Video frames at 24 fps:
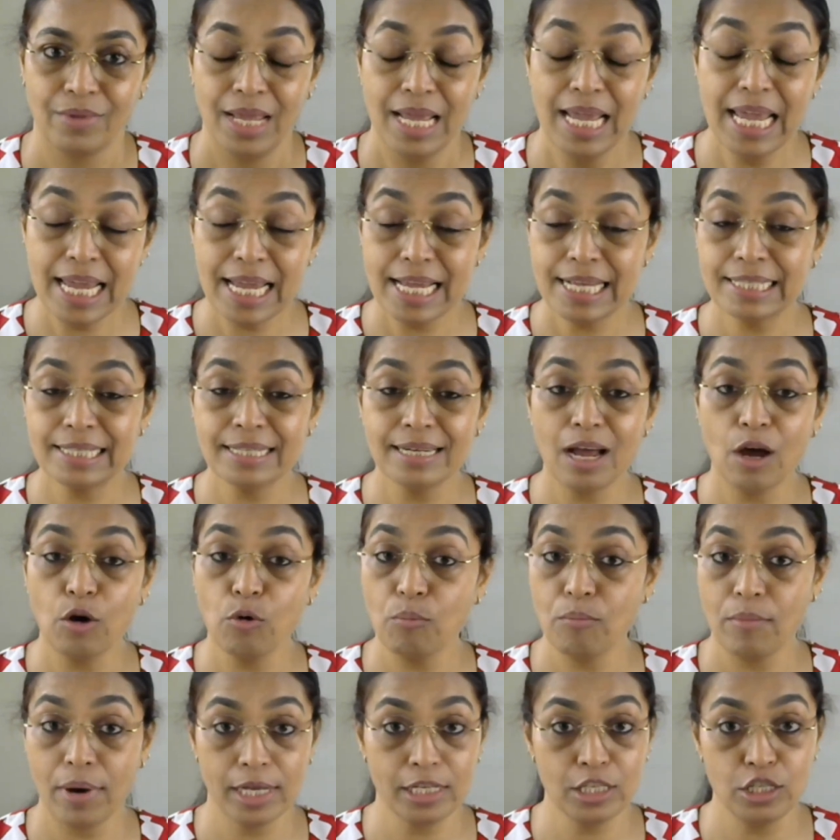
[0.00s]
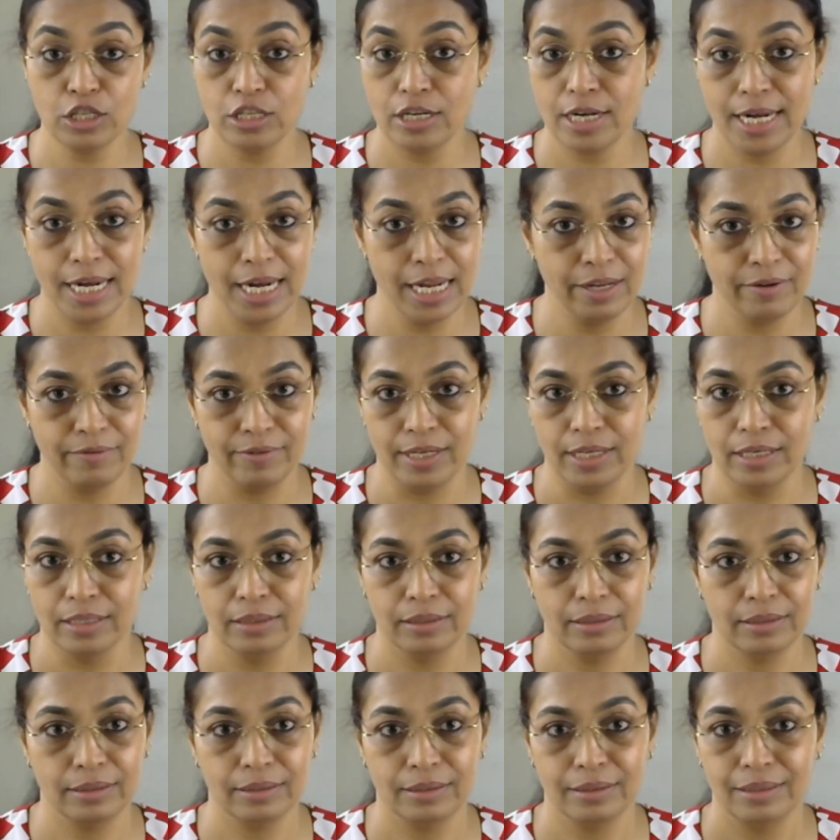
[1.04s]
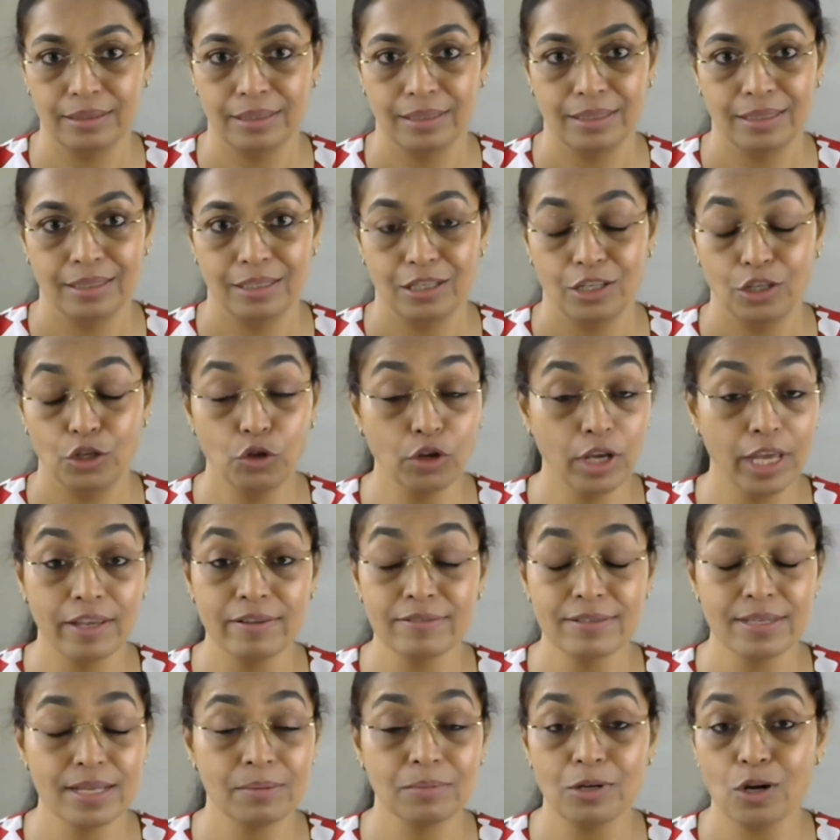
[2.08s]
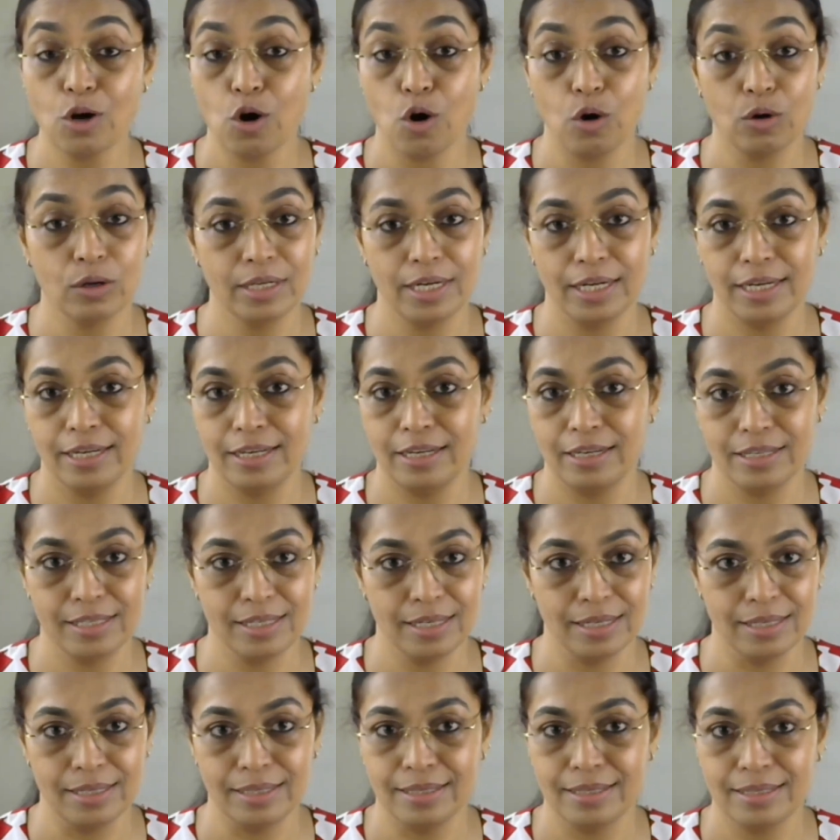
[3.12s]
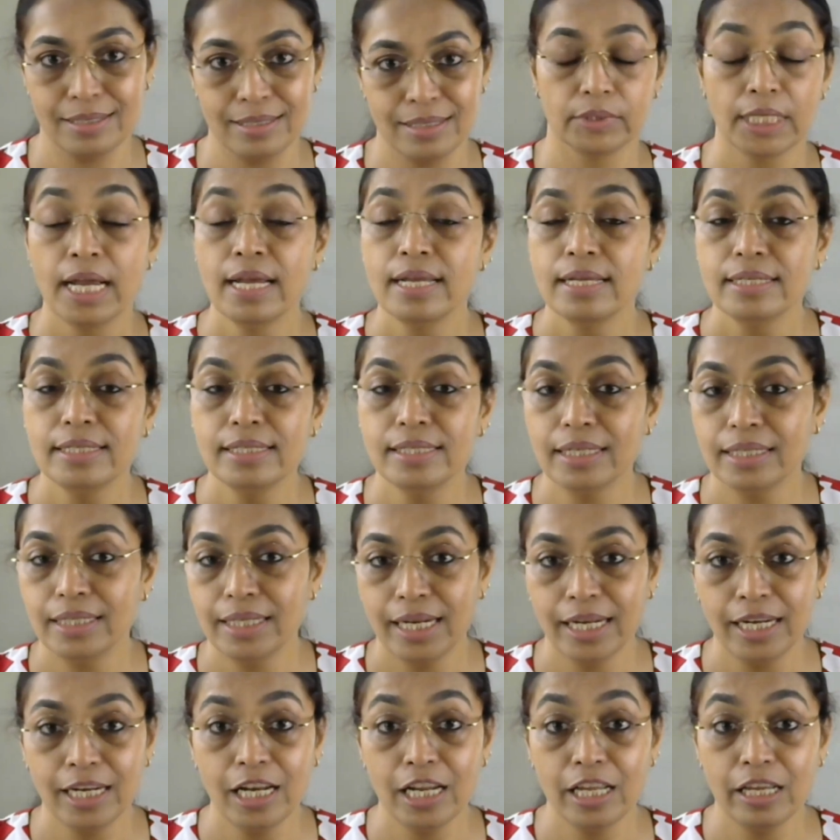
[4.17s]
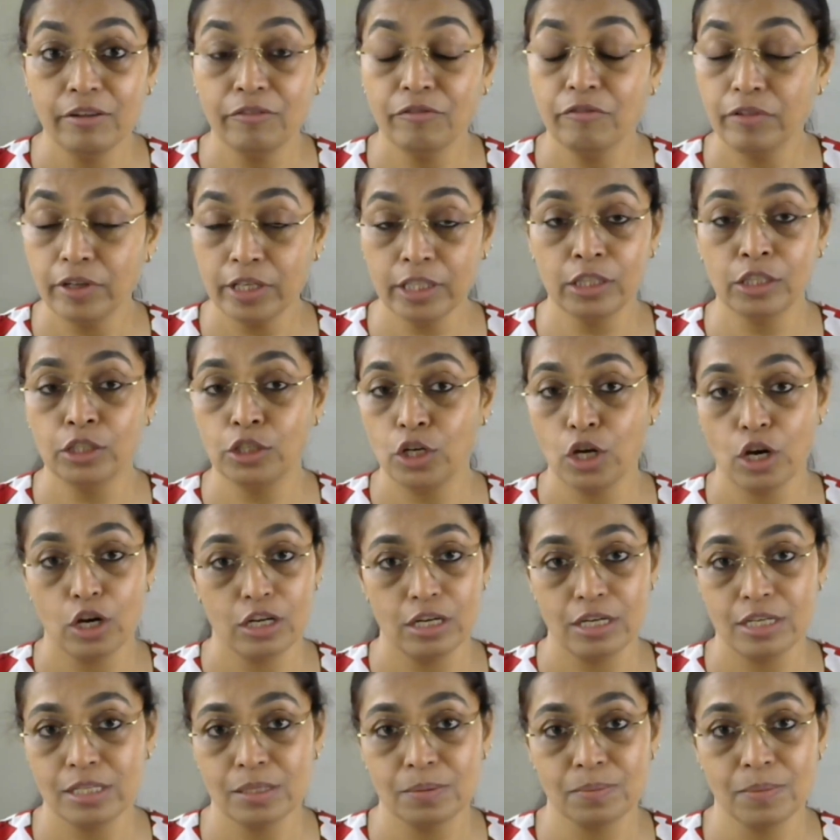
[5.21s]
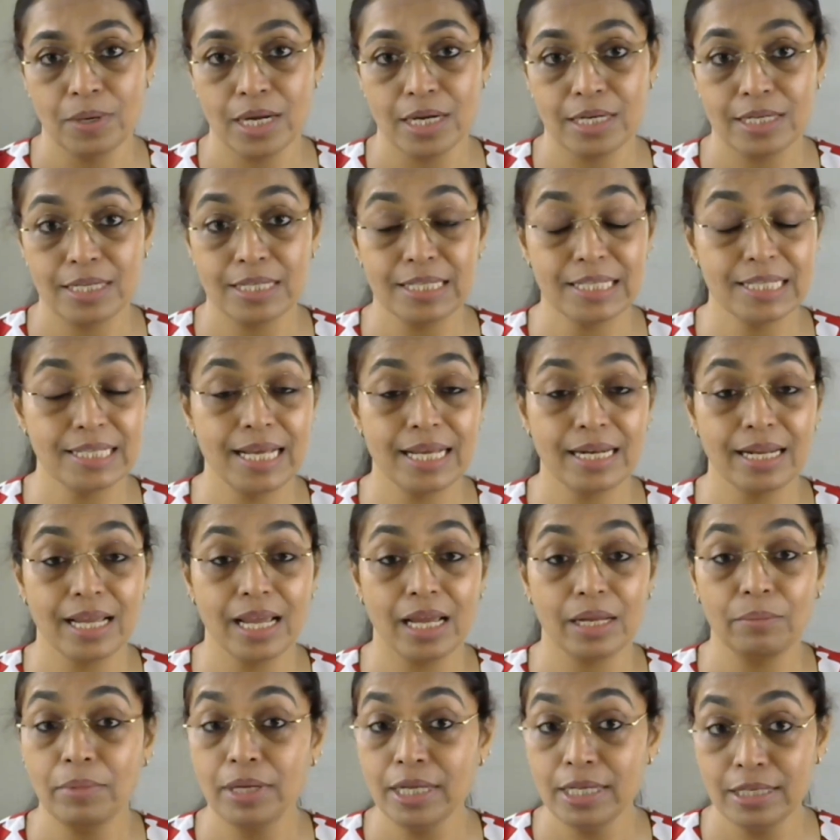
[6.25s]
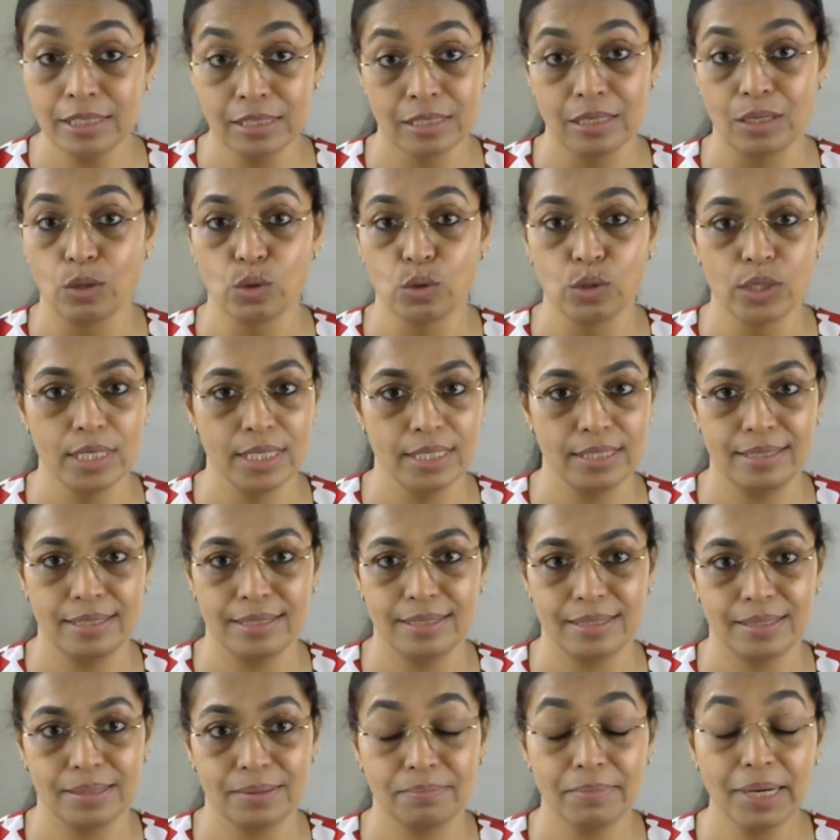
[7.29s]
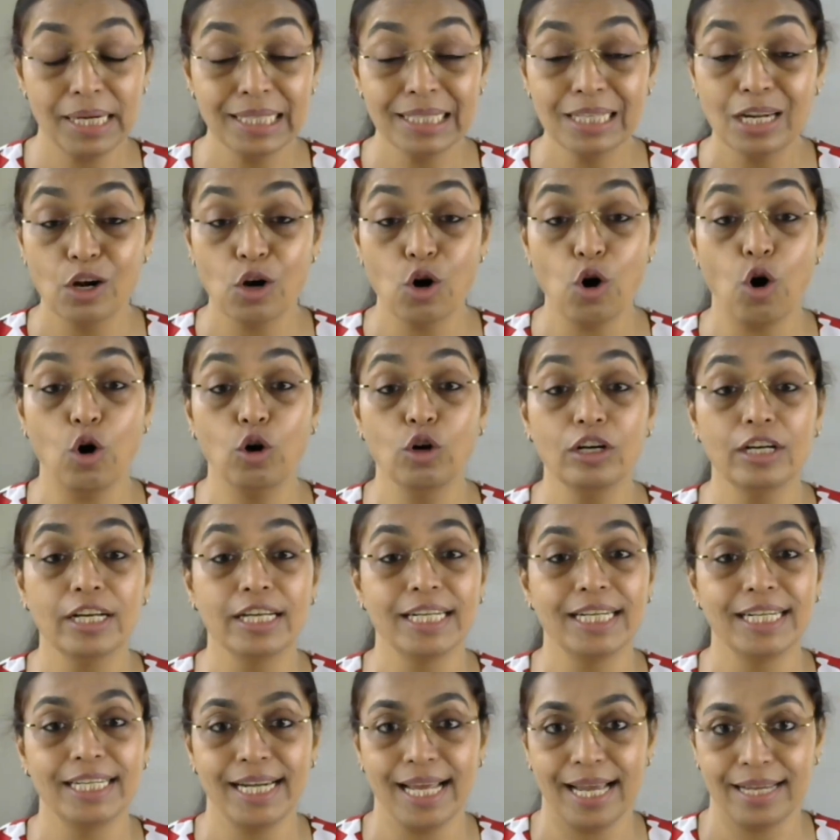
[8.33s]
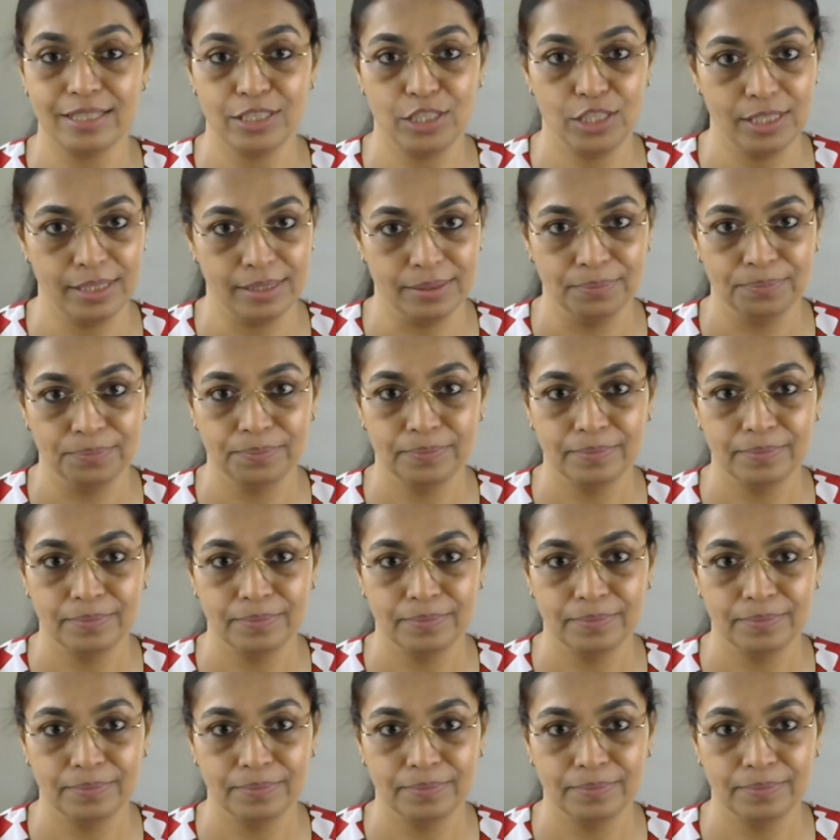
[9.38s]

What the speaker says: He is now much relieved to give some concrete results. Certainly with Taurus Mars, there can be slowness but concrete action.